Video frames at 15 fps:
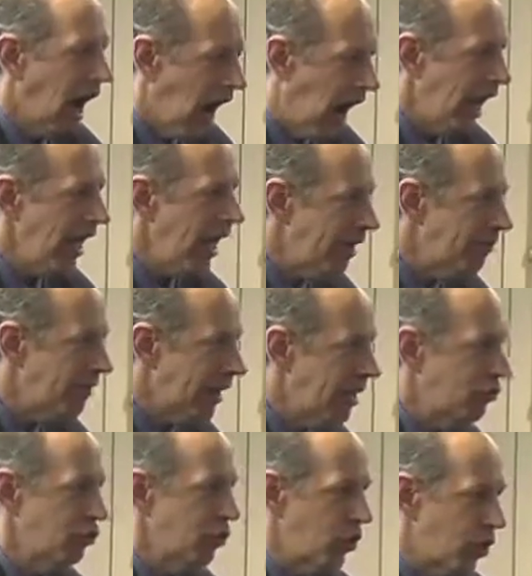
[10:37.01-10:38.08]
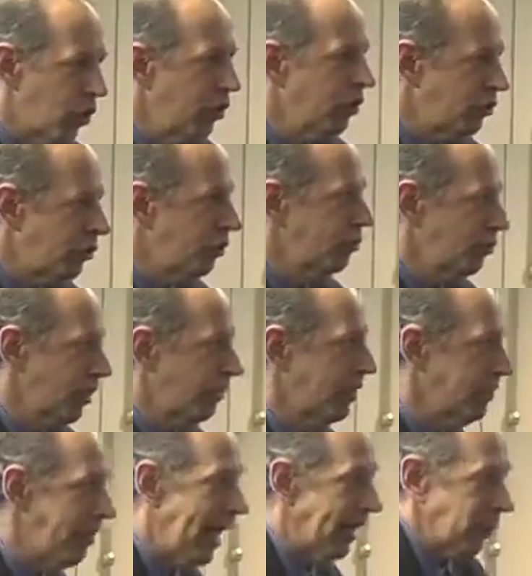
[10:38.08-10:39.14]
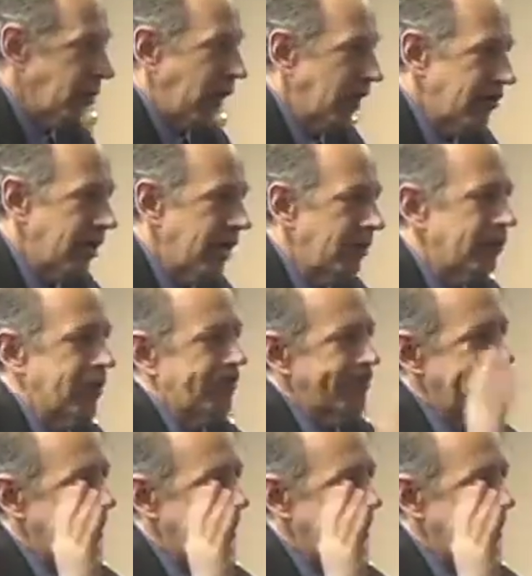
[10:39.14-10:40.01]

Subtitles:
I have kids who couldn't do some of the math, and what I say to them is,